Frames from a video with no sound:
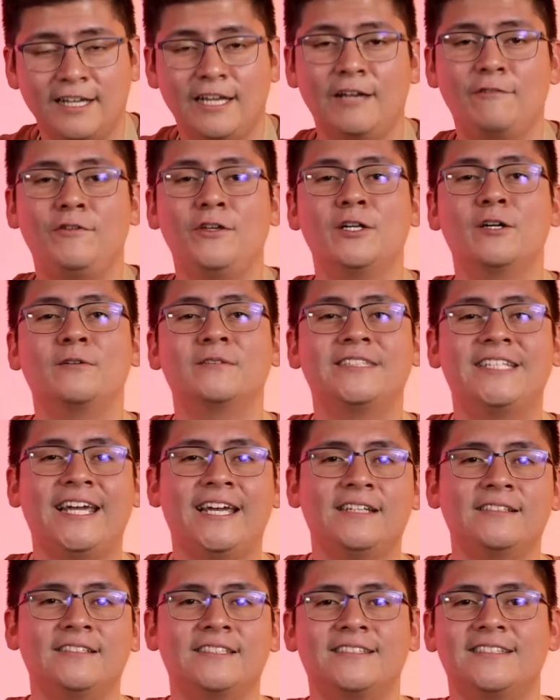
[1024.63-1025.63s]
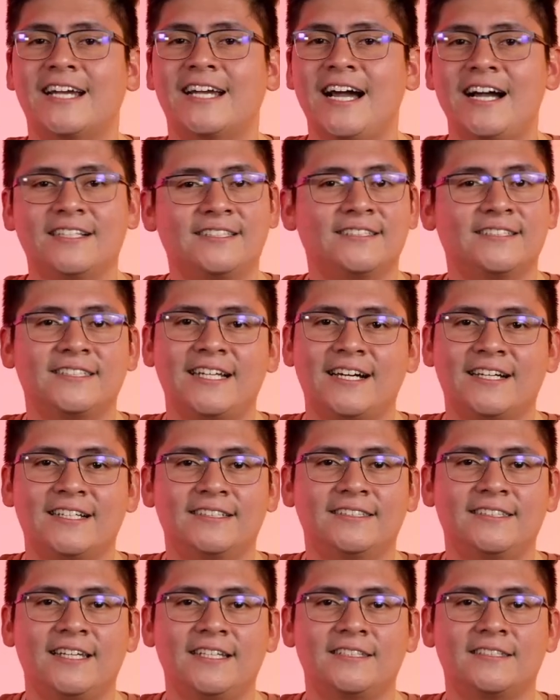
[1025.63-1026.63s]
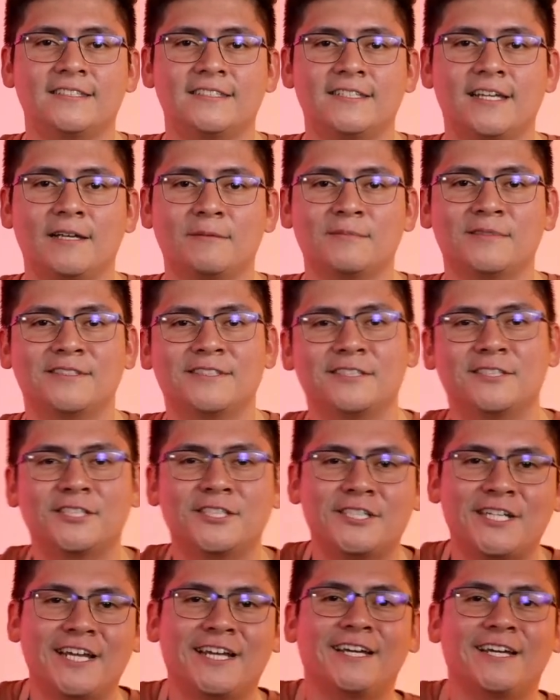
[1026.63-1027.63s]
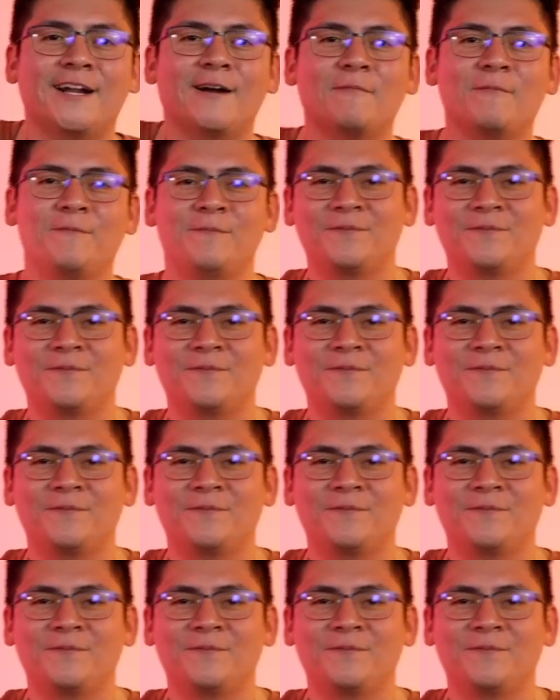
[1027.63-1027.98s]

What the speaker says: if you don't dance, the cocktail's not gonna taste the same. So just shake it up.